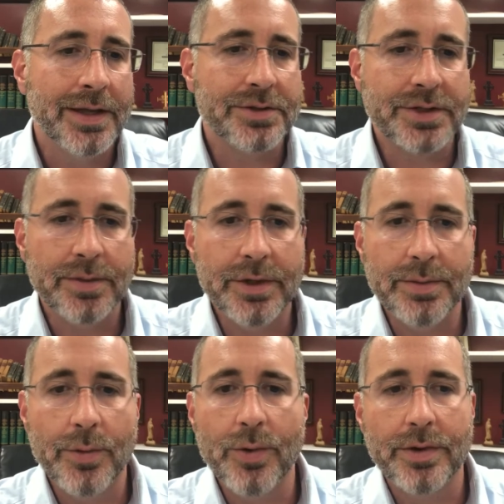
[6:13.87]
there's going to be
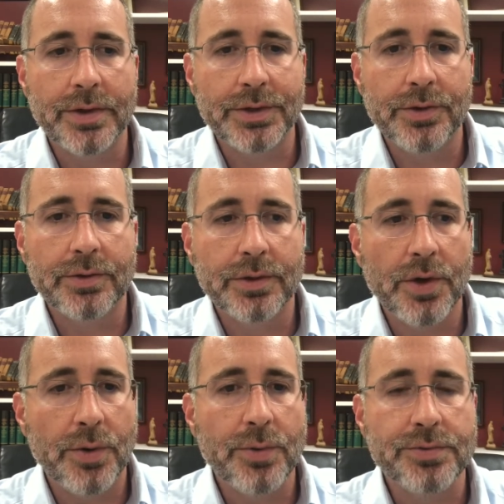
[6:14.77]
more
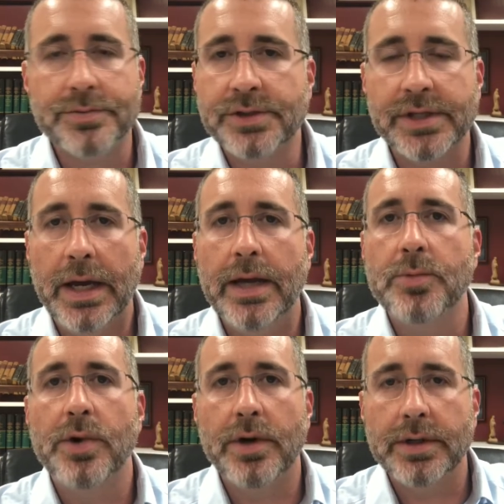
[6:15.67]
gold
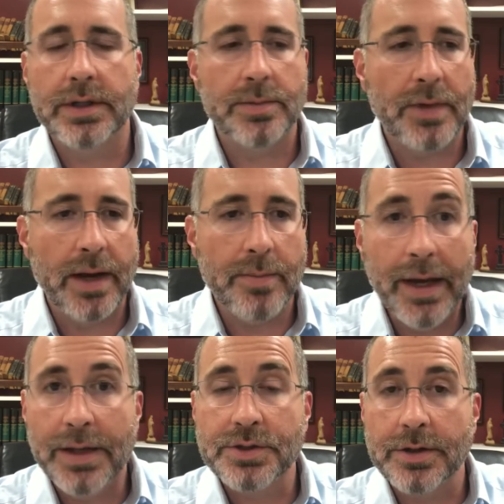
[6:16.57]
sidewalk and my
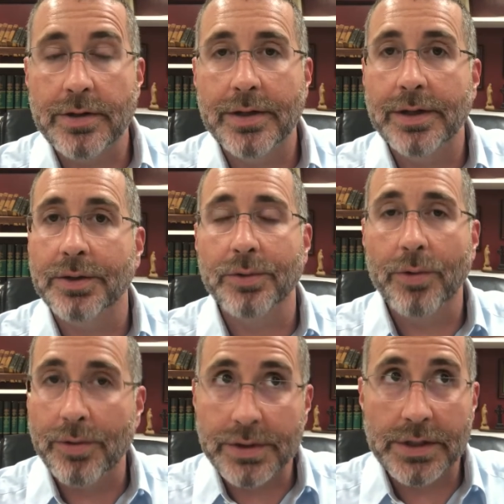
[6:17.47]
mansion in
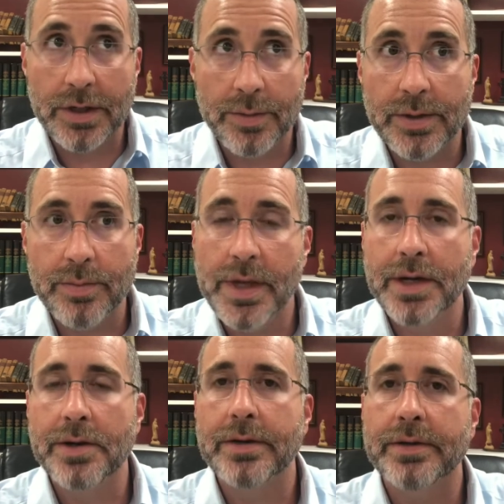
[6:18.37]
glory is going to be
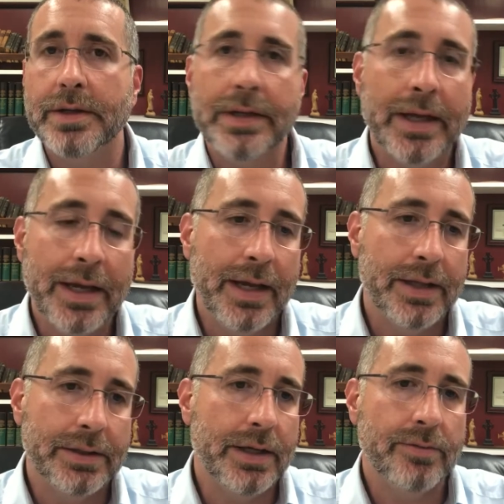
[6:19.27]
bigger
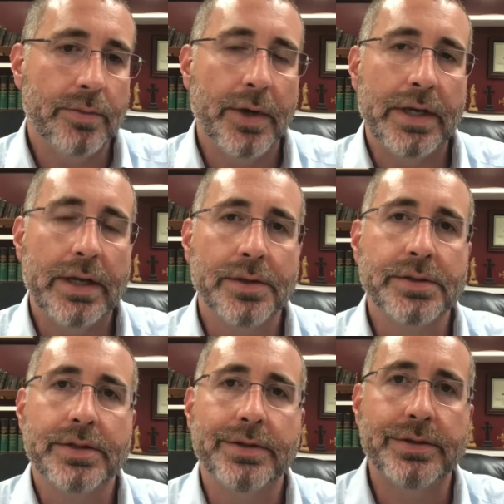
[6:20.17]
than everybody
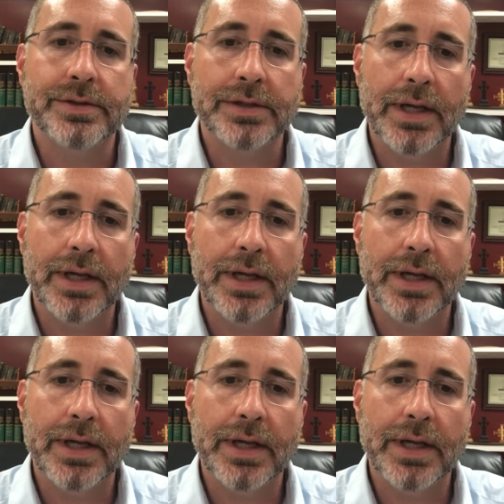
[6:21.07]
else's.